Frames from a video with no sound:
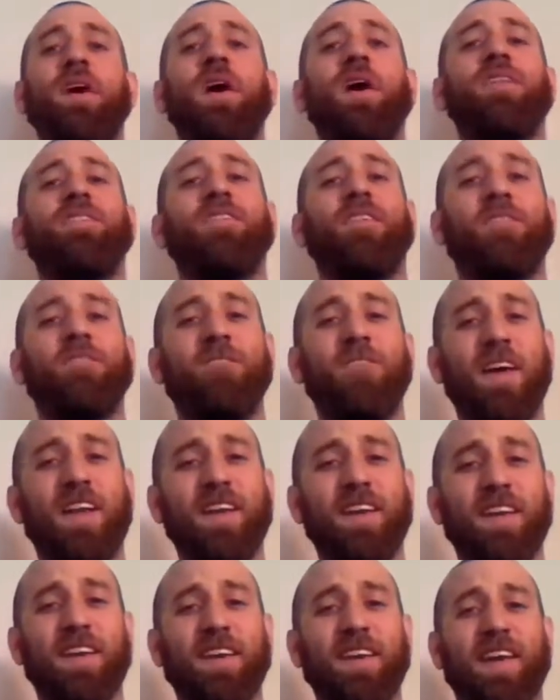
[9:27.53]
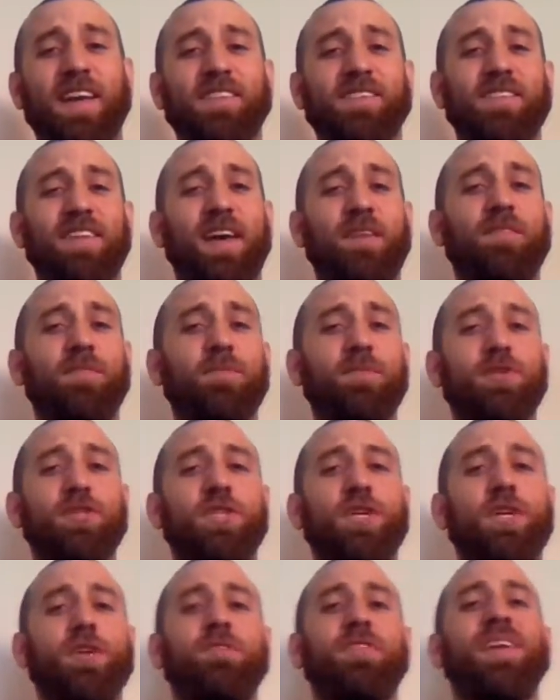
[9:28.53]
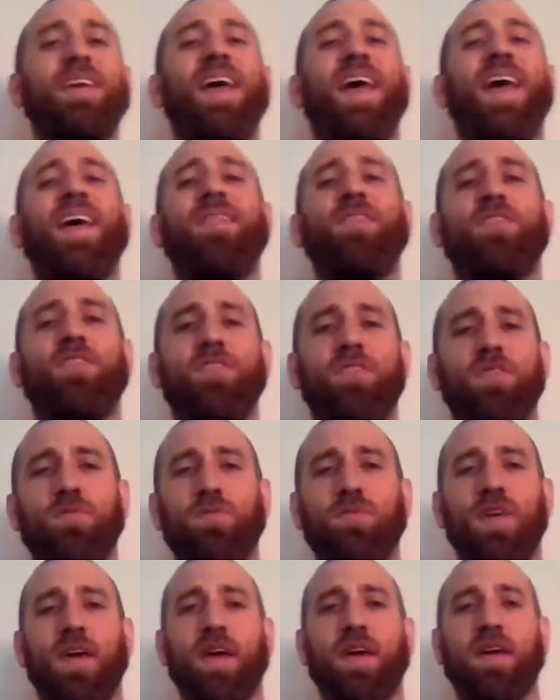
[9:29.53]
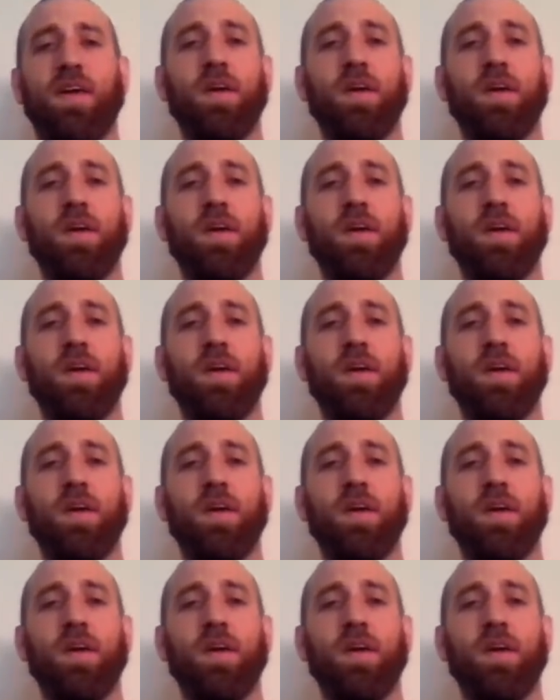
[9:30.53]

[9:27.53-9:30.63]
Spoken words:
defending against Heavy Machinery and the New Day.